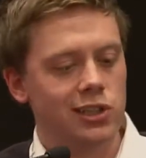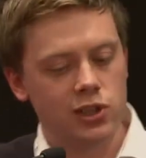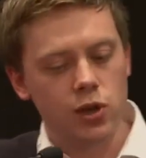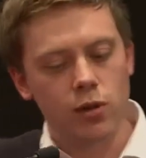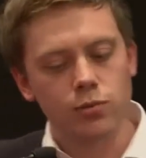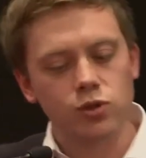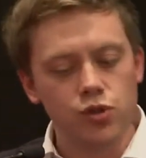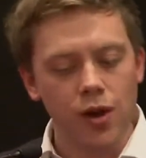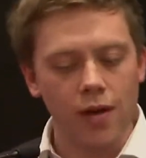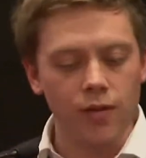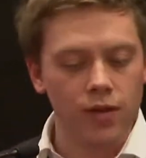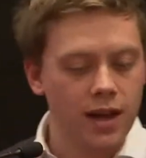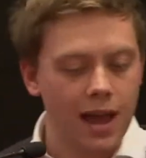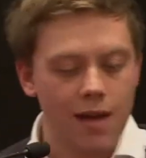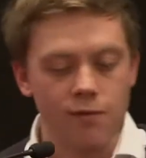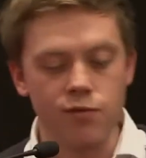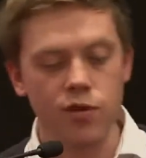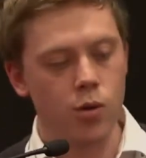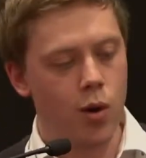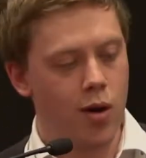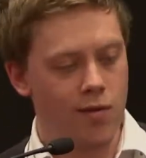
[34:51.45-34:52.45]
So I'm travelling
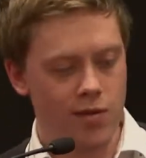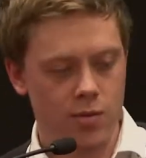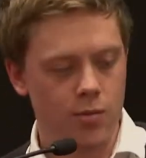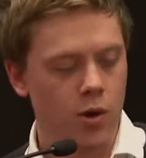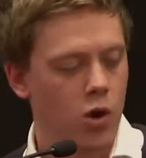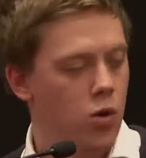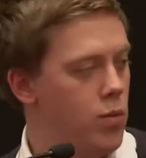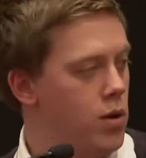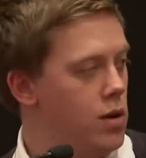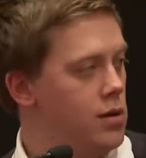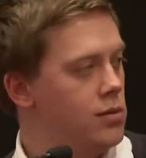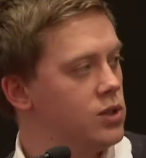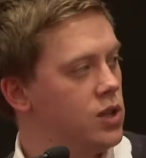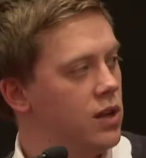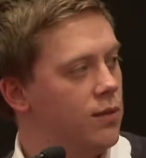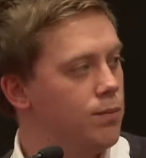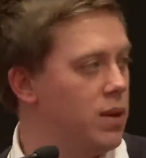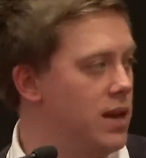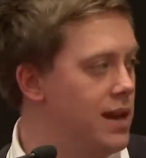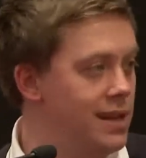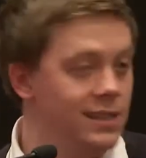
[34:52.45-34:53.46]
everywhere at the moment. So I've
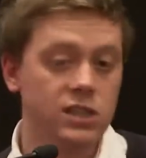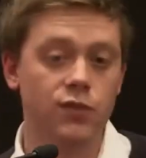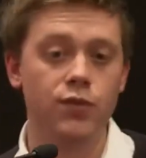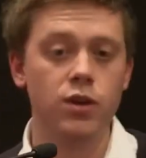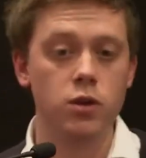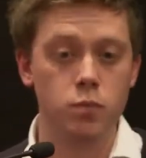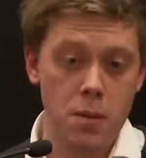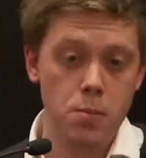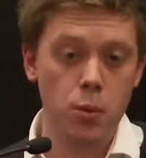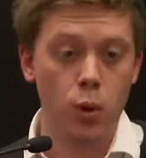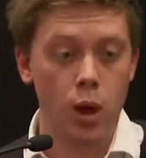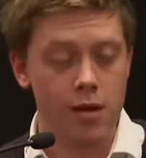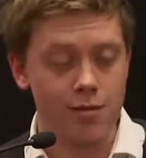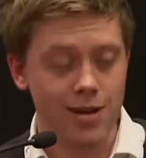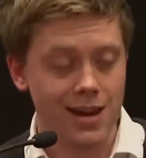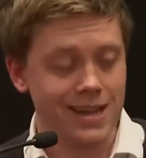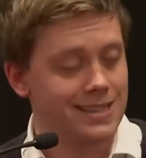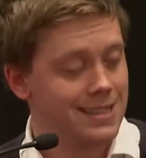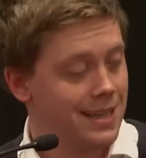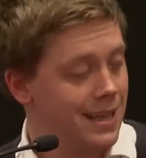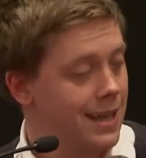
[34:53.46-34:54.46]
been interviewing people here in
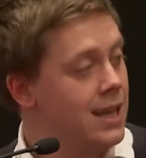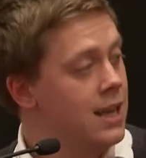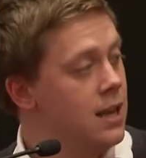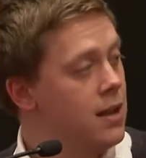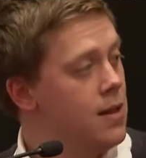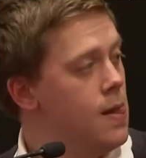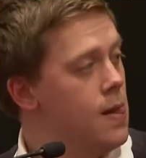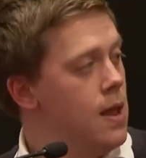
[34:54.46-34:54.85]
Italy,